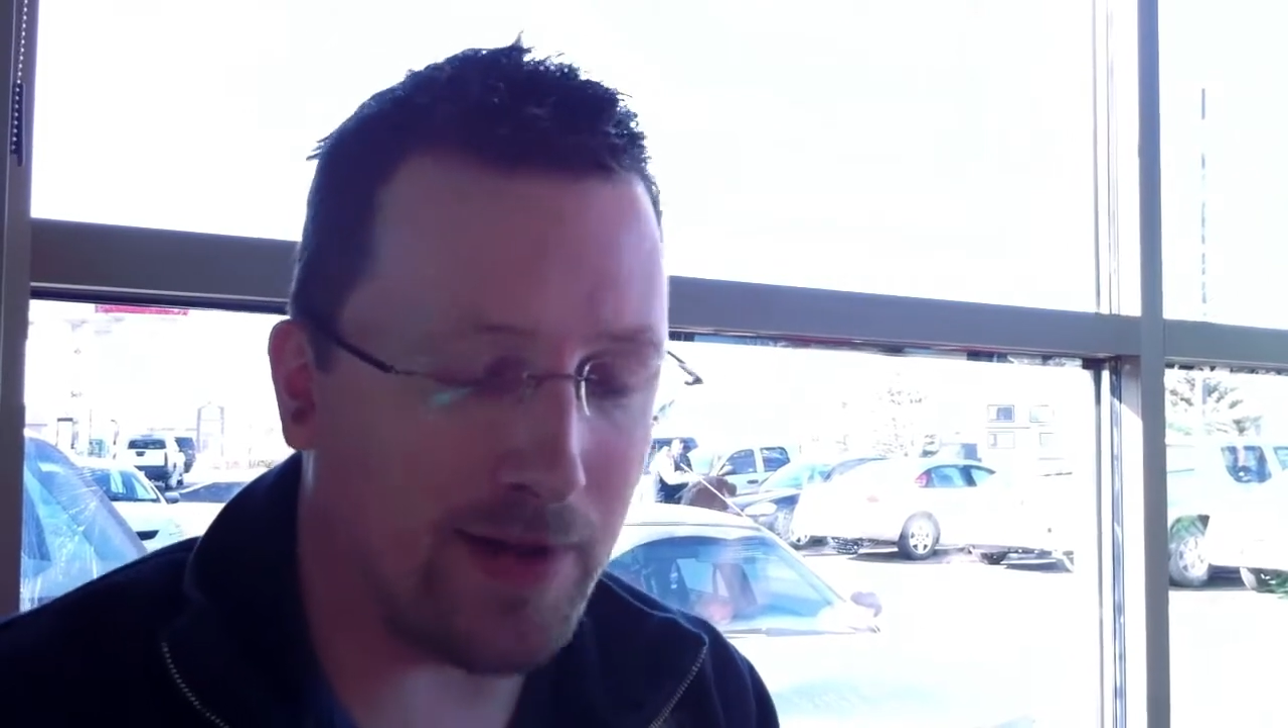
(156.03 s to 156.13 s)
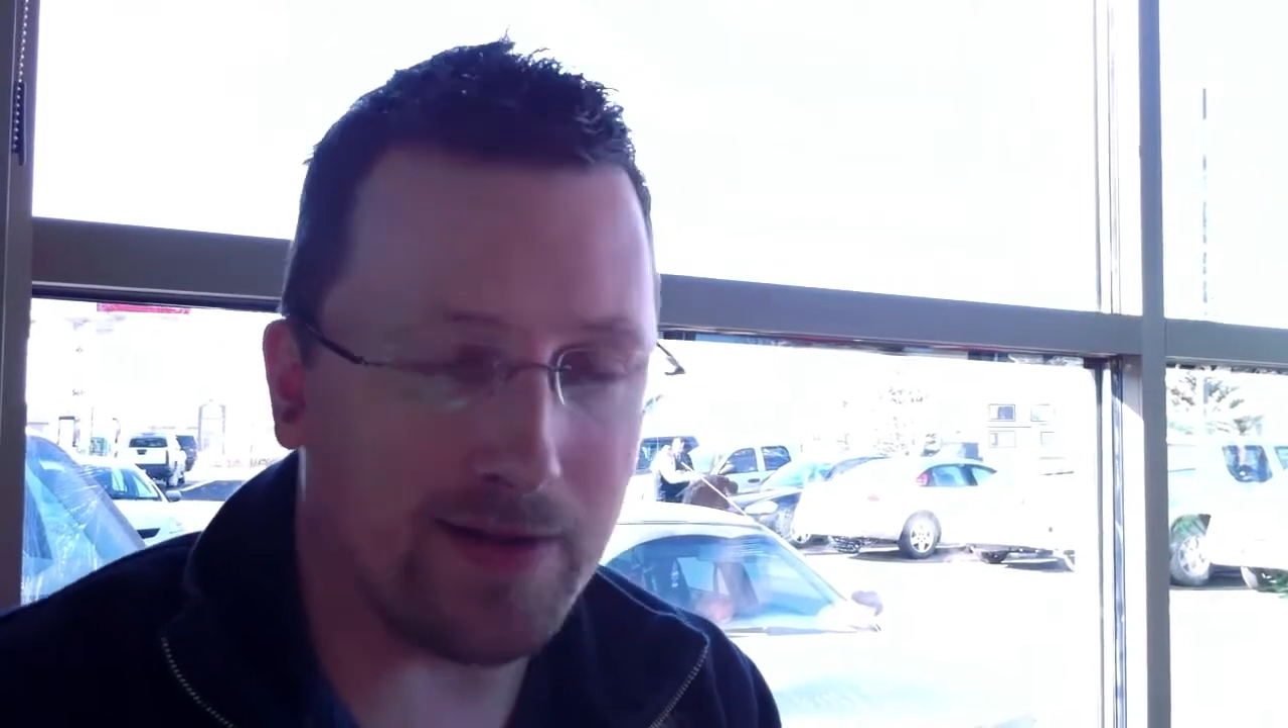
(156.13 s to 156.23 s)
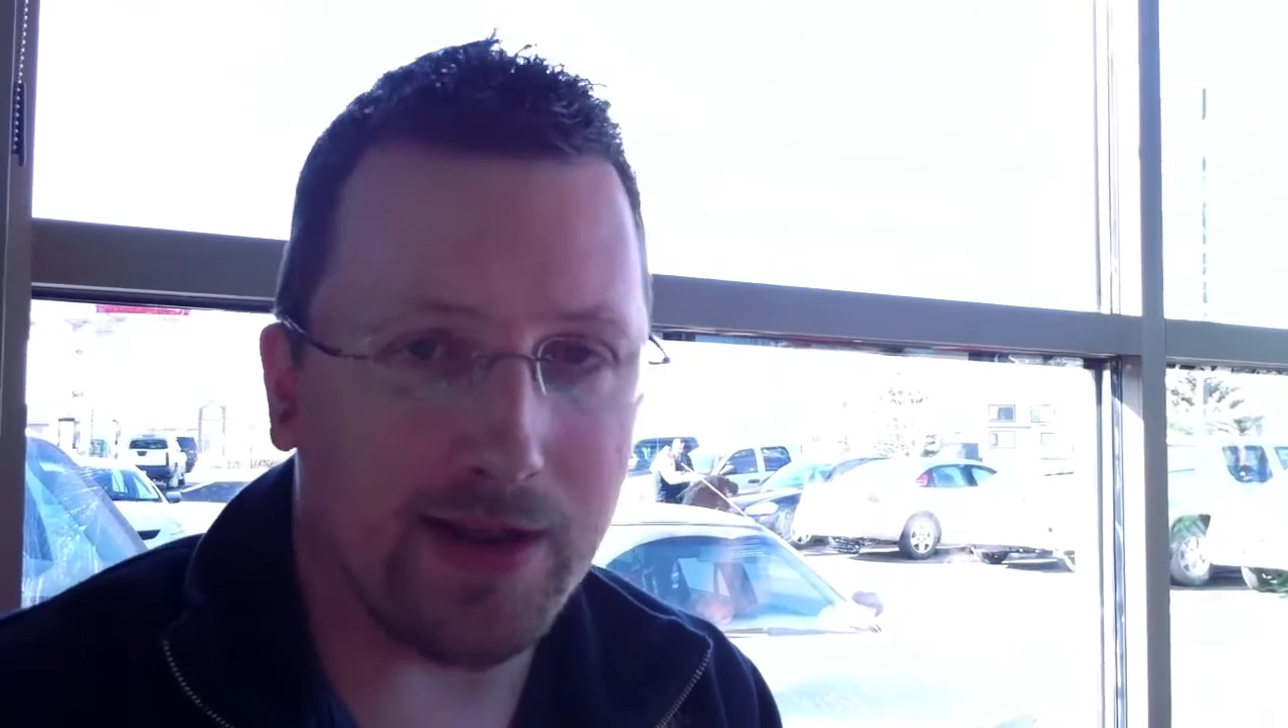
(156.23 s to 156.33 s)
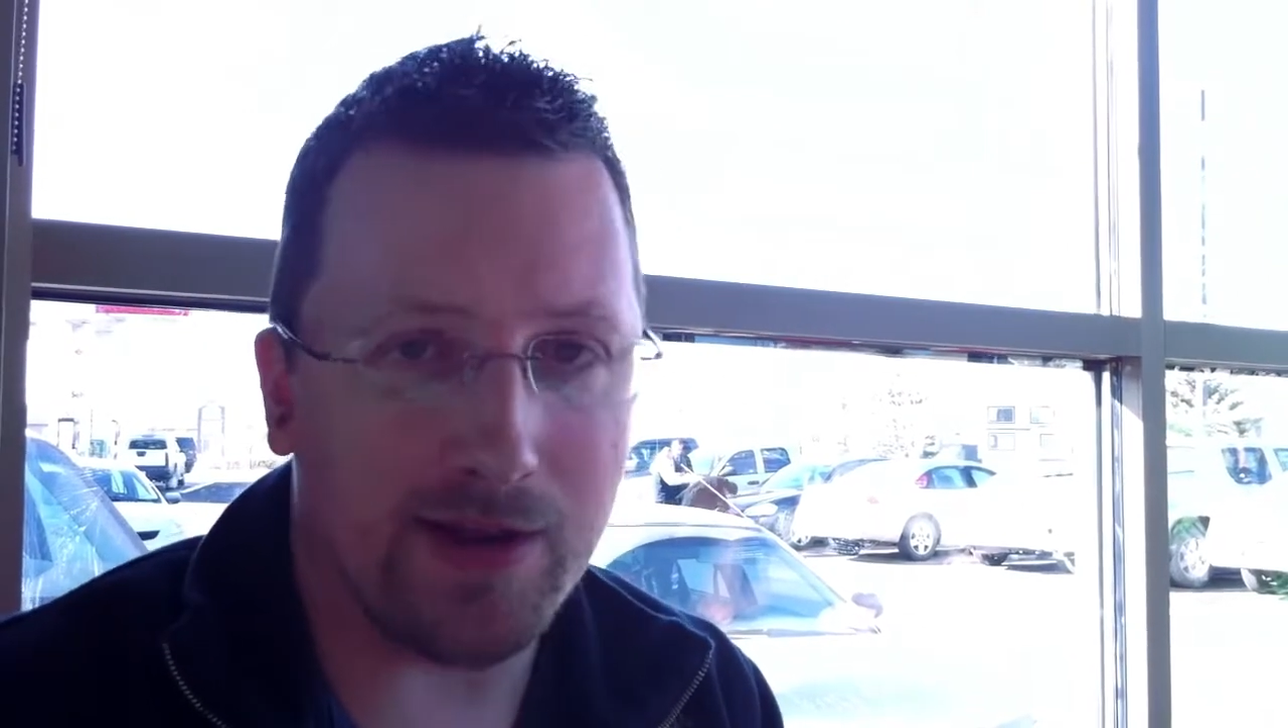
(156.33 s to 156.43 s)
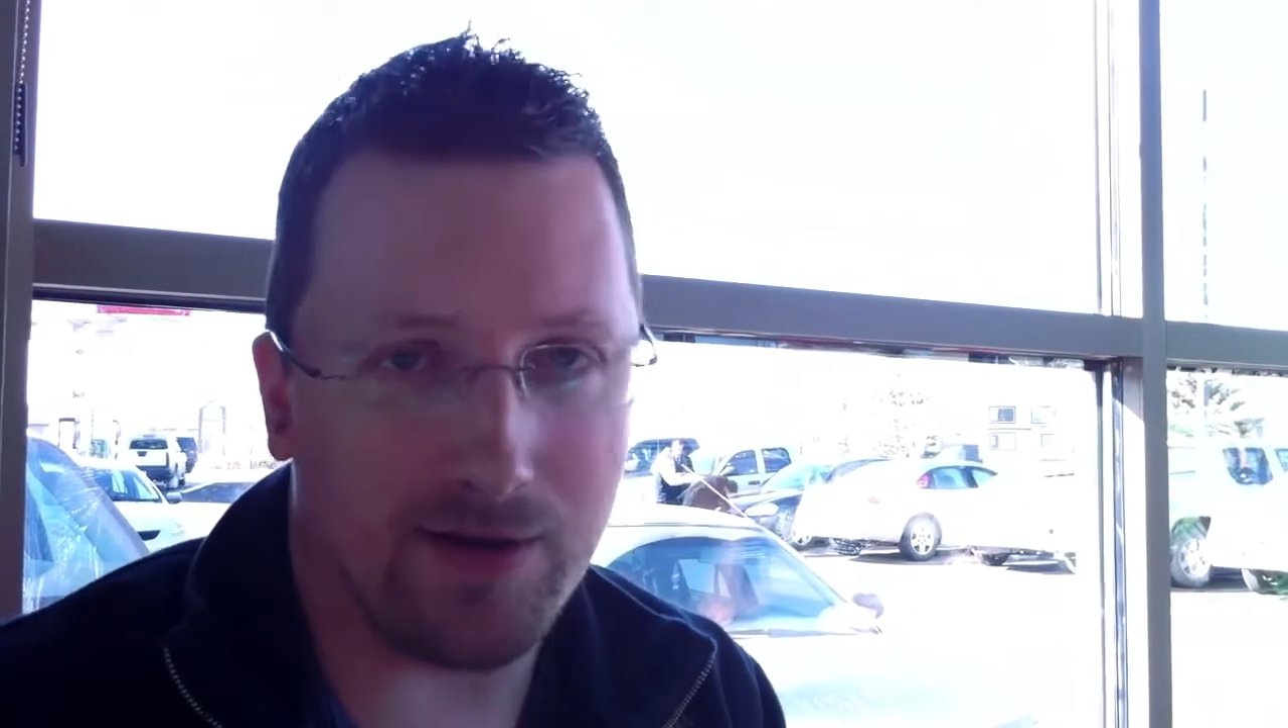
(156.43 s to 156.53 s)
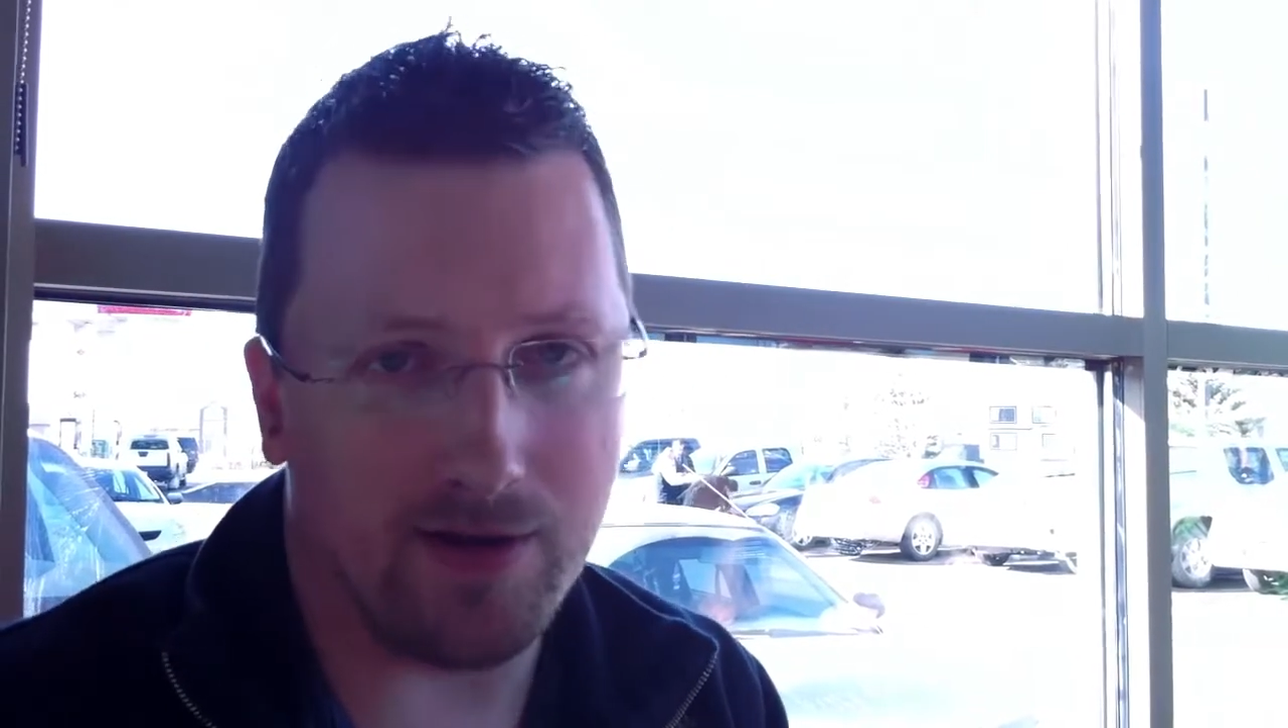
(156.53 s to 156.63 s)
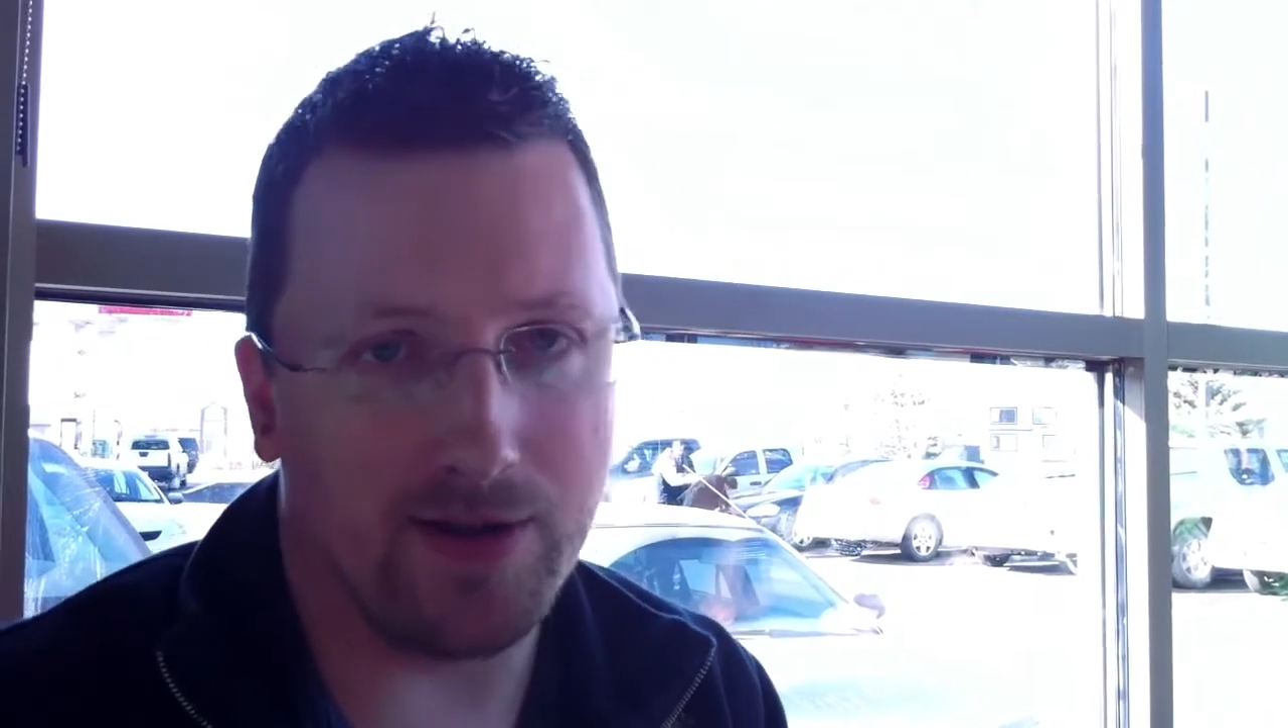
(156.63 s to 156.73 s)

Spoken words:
building your